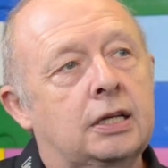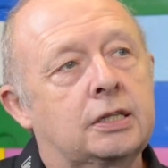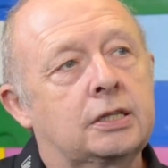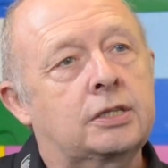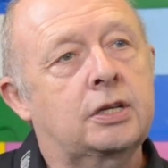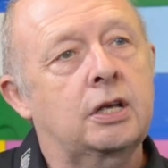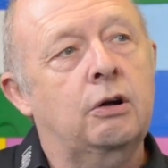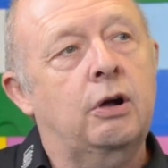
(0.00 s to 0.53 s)

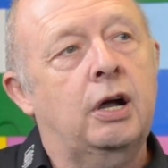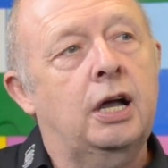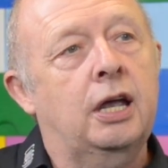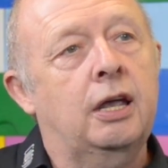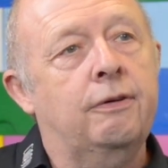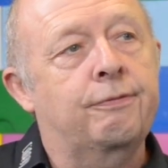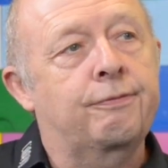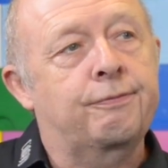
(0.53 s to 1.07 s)
So
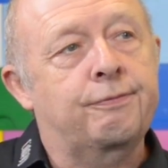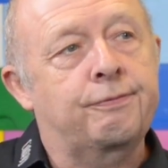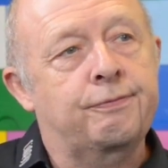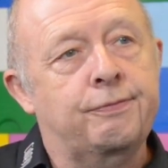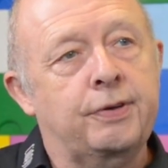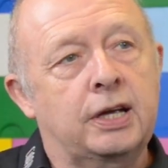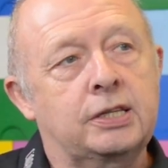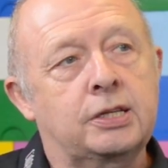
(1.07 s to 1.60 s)
I
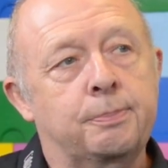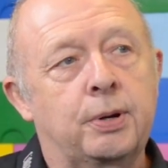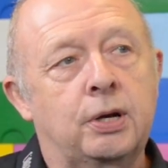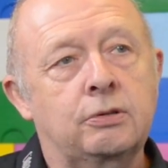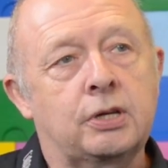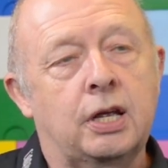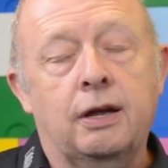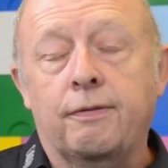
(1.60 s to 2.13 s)

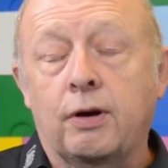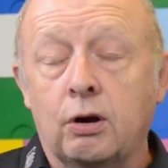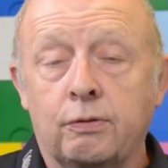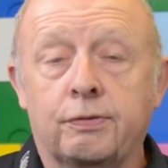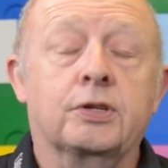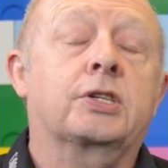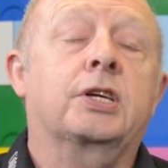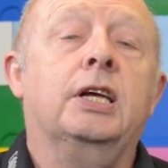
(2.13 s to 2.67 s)
suppose I've
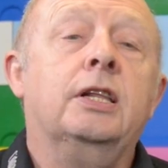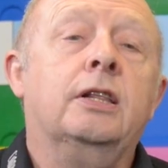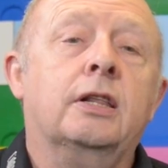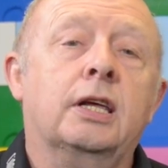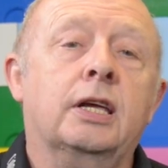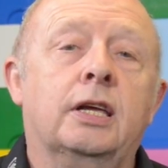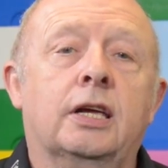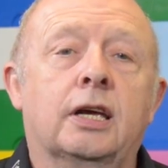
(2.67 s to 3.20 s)
overseen
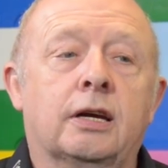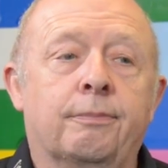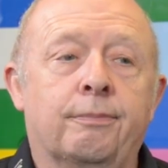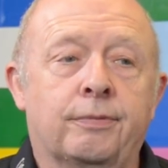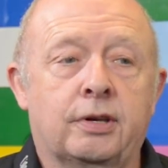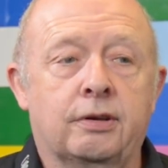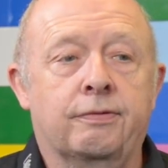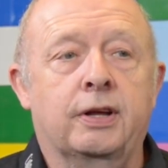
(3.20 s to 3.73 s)

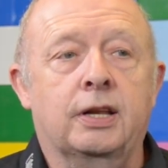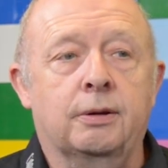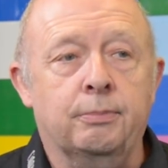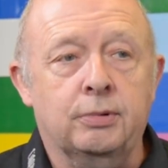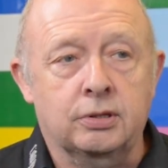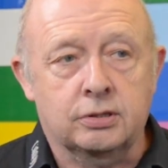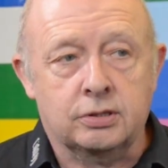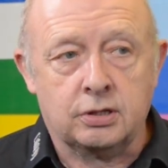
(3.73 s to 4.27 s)
the
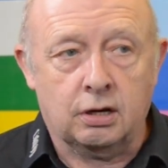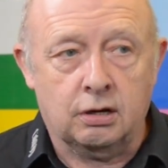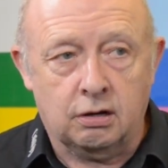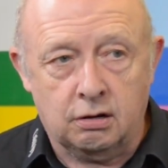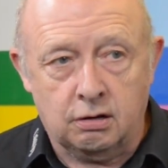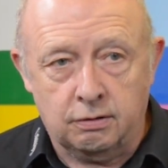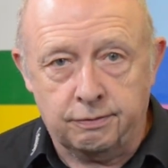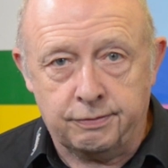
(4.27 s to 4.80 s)
development
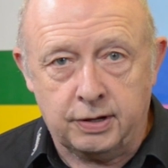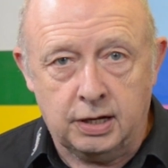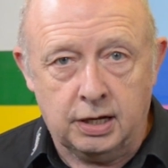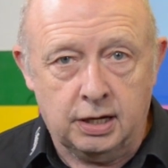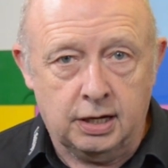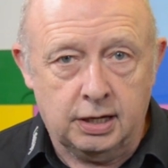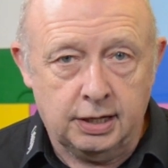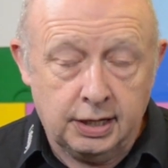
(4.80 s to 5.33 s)
of
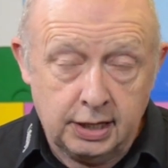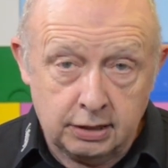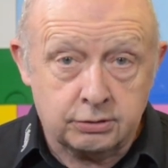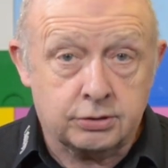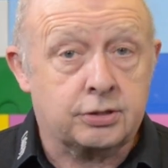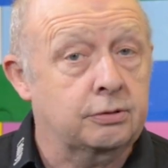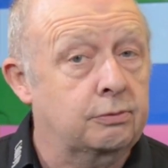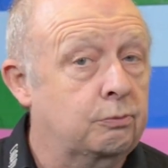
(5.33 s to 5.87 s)

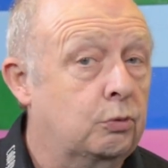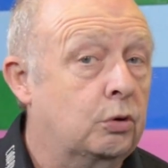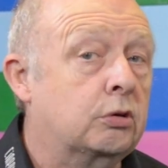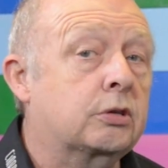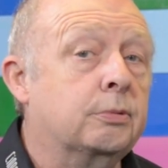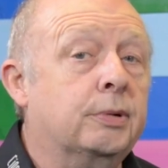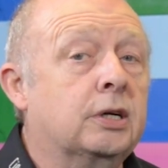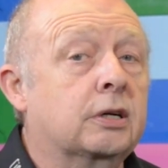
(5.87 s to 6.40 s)
Nielsen
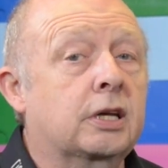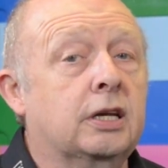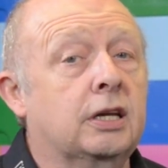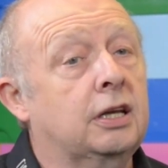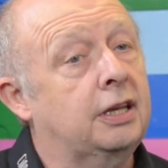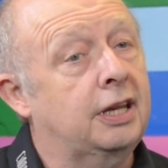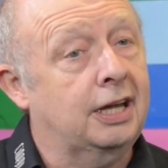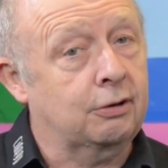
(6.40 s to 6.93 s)

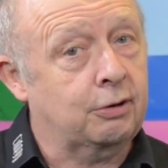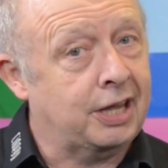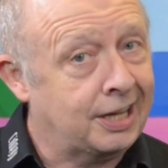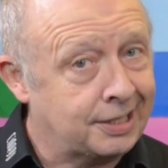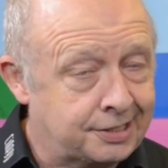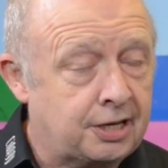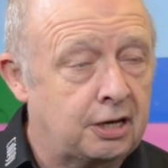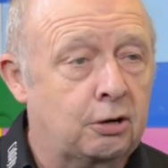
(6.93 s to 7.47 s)
watermarking and now
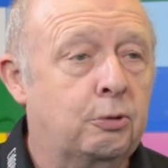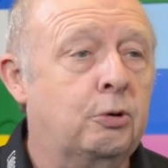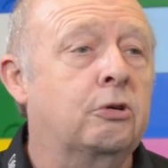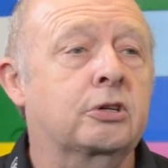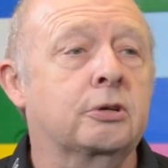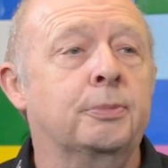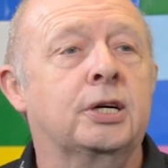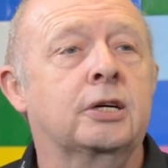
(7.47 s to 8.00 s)
Kantar
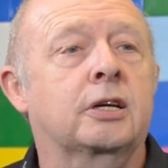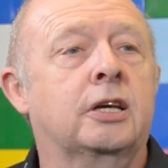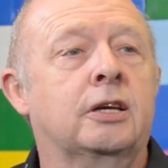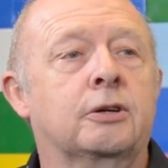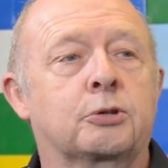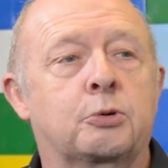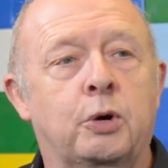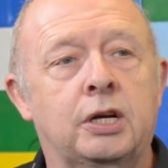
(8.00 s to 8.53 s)

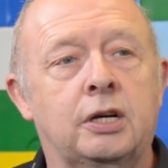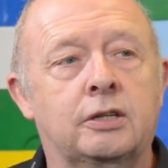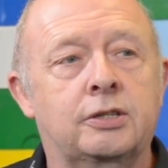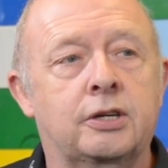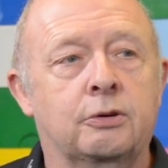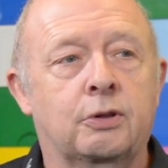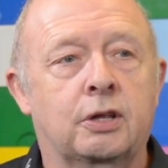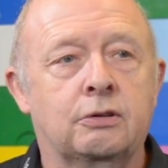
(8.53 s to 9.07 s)
watermarking as well.
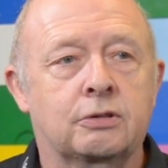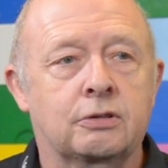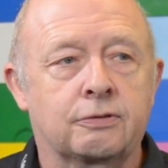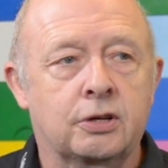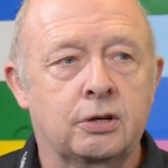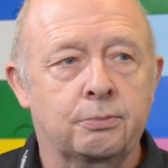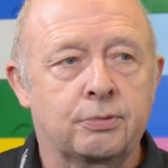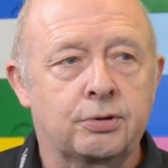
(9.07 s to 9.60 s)
So those have
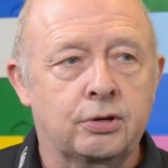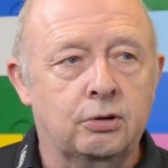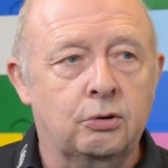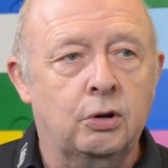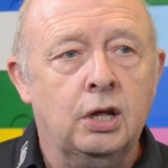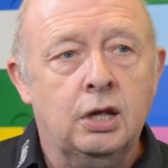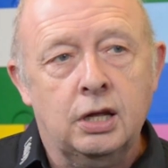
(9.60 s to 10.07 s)
come through